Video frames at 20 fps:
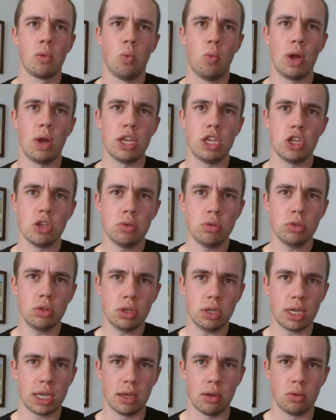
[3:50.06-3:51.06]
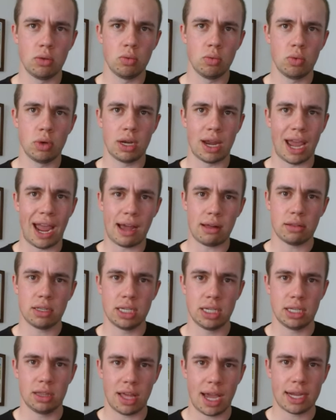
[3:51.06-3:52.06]
when you look at what Allen
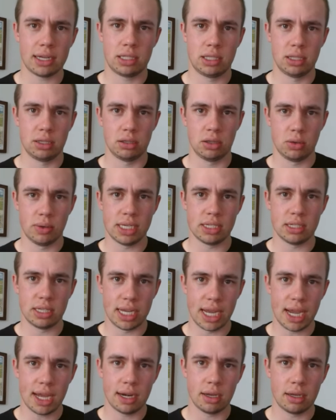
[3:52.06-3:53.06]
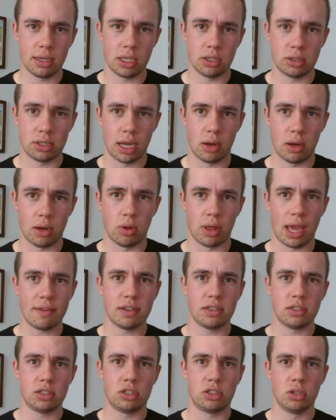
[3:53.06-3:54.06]
did last year at Louisiana and you say, well,
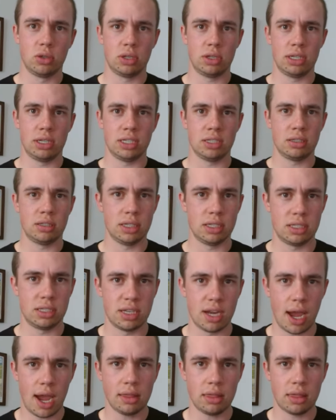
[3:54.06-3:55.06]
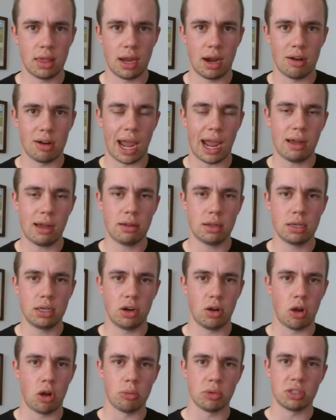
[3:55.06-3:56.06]
Evan Stewart is, is not there, and Allen, you
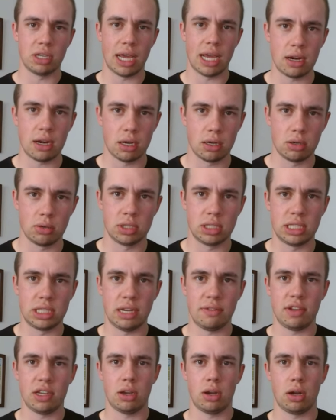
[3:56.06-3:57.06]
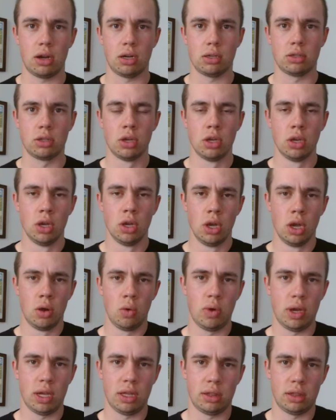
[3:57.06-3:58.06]
know, almost 800 receiving yards
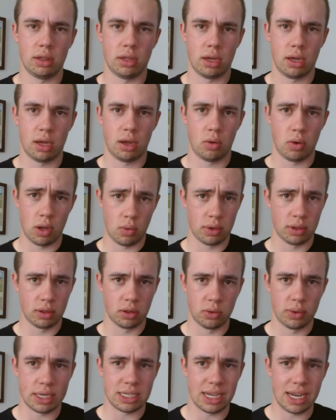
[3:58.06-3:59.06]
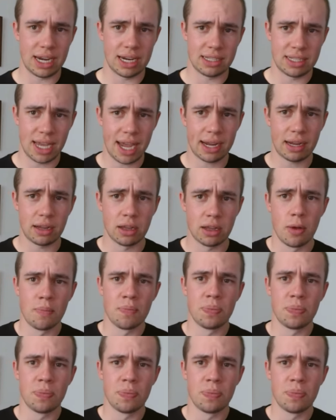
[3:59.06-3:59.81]
with, uh, with, with Louisiana Tech,